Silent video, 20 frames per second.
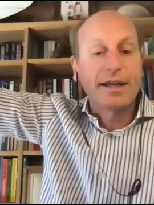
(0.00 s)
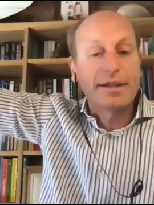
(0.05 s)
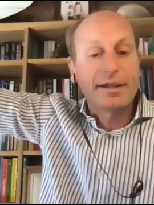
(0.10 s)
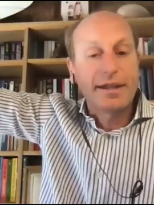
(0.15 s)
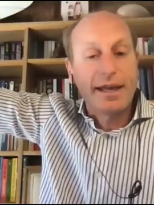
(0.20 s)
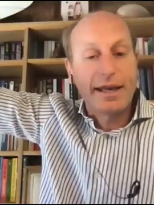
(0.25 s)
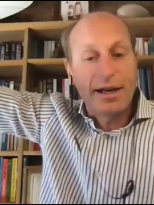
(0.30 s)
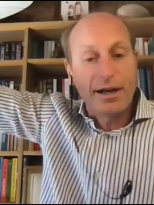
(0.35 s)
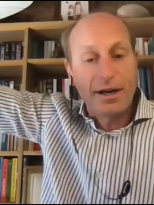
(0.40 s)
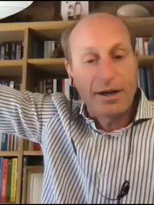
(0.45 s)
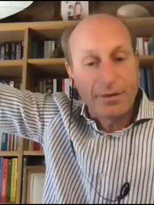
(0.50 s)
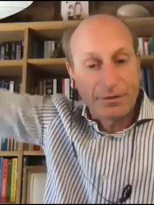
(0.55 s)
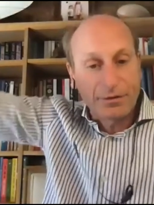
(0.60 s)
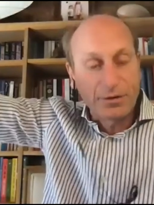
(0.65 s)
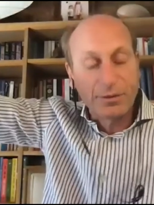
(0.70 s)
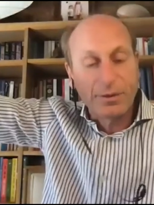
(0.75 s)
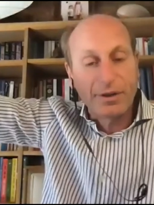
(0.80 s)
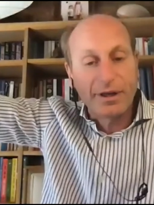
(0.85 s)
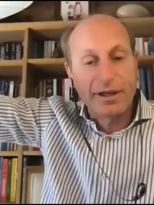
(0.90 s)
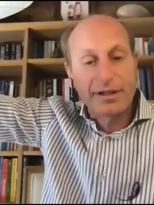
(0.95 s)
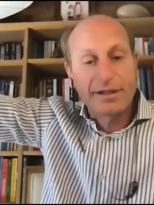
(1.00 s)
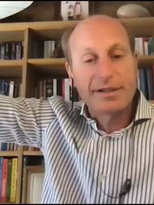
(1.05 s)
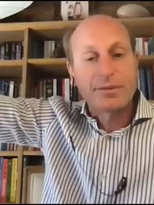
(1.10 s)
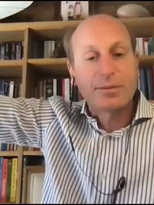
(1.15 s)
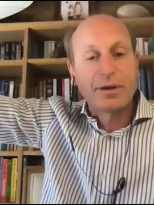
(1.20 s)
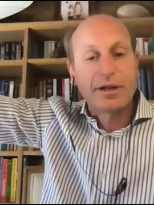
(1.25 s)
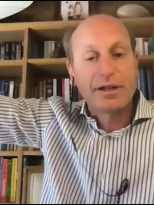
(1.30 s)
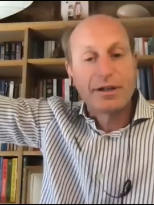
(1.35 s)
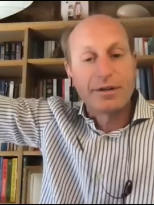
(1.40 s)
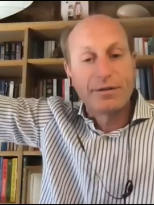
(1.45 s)
then afterwards,
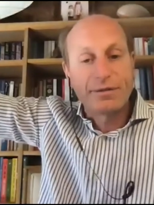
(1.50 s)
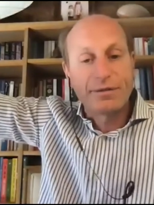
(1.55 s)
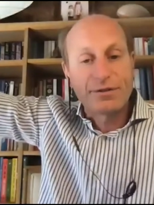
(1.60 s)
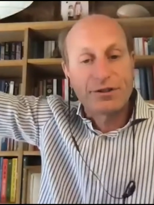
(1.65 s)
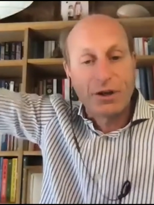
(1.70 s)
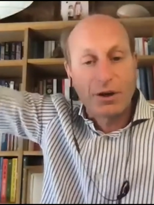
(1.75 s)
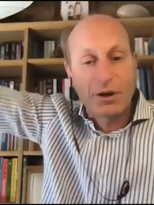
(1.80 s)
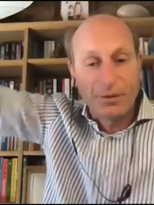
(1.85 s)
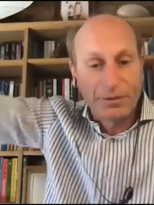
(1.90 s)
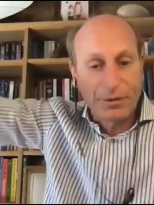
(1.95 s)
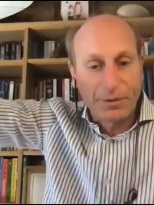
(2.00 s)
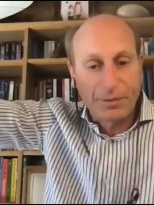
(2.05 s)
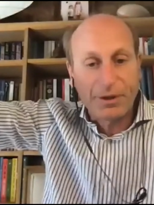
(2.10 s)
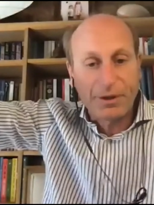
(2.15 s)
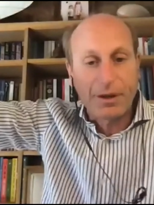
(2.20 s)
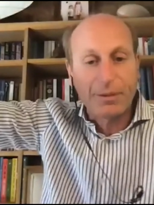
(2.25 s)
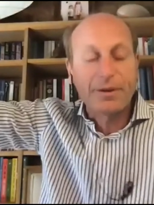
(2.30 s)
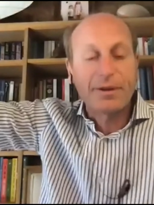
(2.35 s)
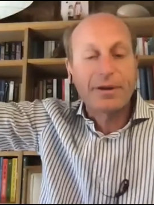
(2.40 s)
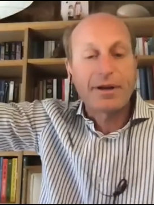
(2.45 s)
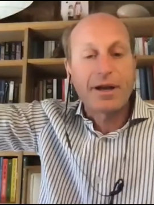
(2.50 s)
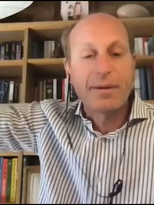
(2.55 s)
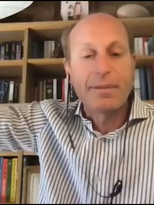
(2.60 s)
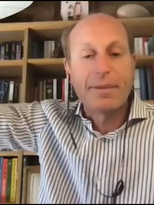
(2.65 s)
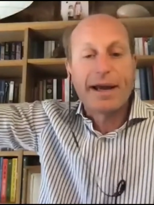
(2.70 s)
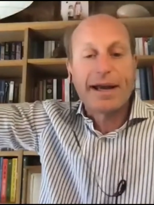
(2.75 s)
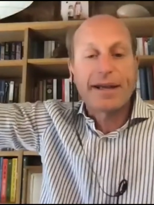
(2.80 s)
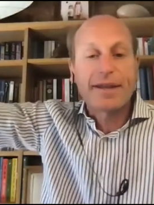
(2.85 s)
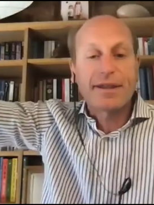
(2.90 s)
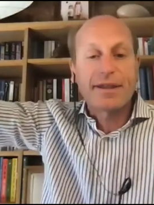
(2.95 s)
when you've solved the problem, come
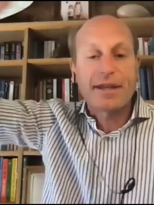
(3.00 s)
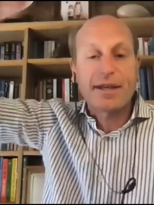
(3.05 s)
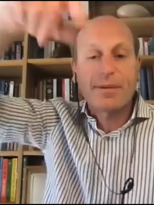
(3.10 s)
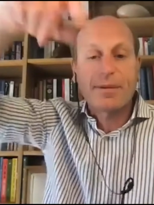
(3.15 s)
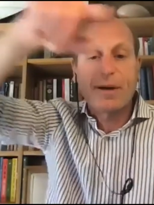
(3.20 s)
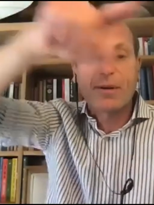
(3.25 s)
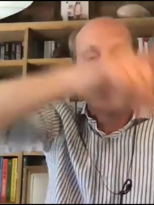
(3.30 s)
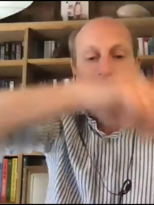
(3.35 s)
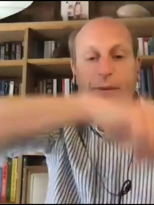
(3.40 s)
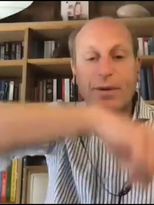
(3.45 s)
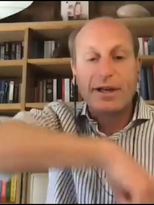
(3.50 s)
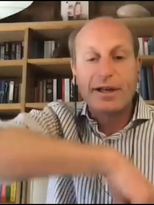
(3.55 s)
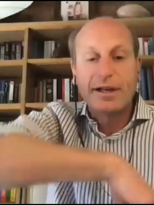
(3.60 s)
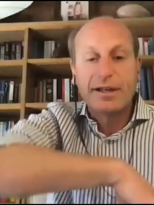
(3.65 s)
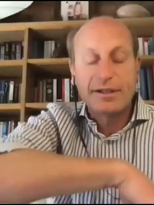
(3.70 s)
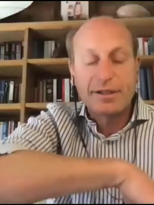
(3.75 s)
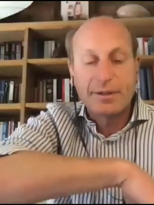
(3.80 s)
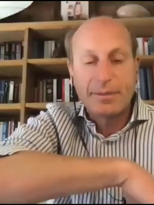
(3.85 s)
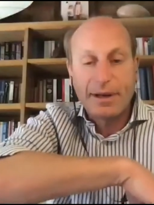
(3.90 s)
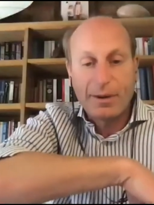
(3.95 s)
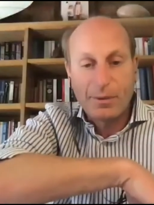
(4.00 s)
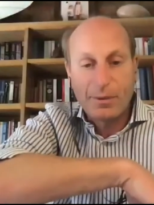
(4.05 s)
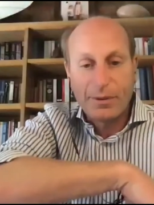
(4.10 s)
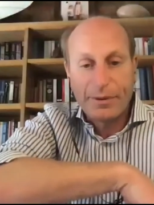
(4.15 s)
back and think about what we learned about one